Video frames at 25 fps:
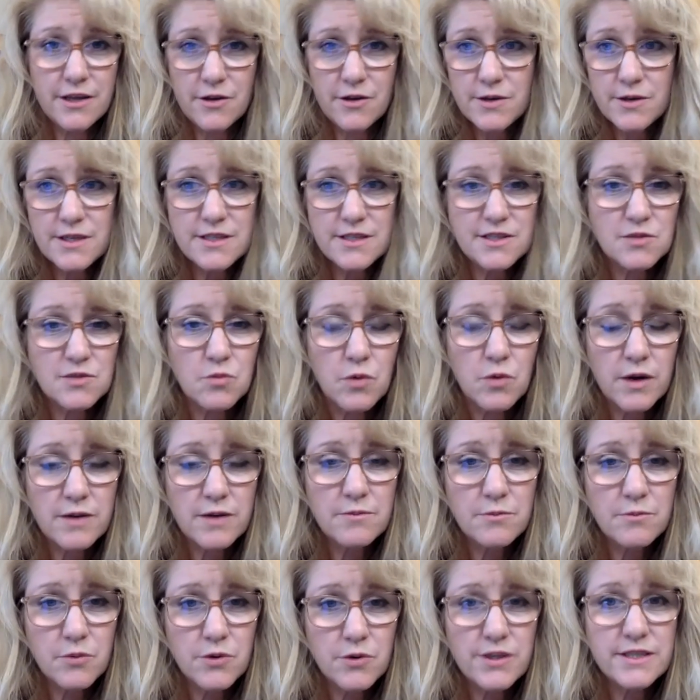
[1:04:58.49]
Yoga is
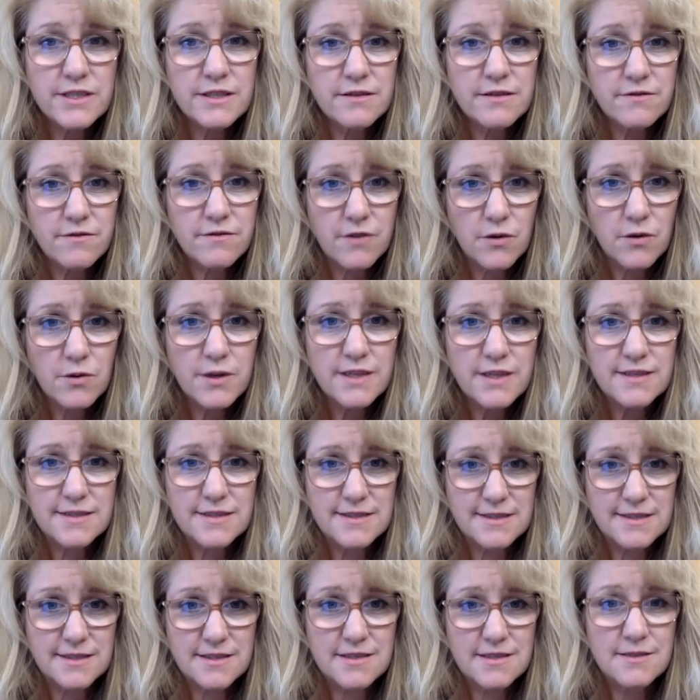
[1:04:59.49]
one pointed
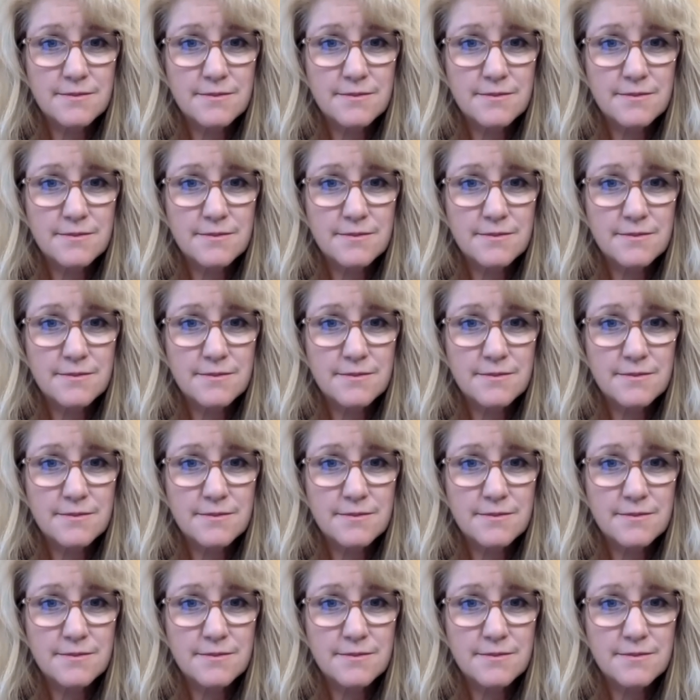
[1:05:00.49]
focus.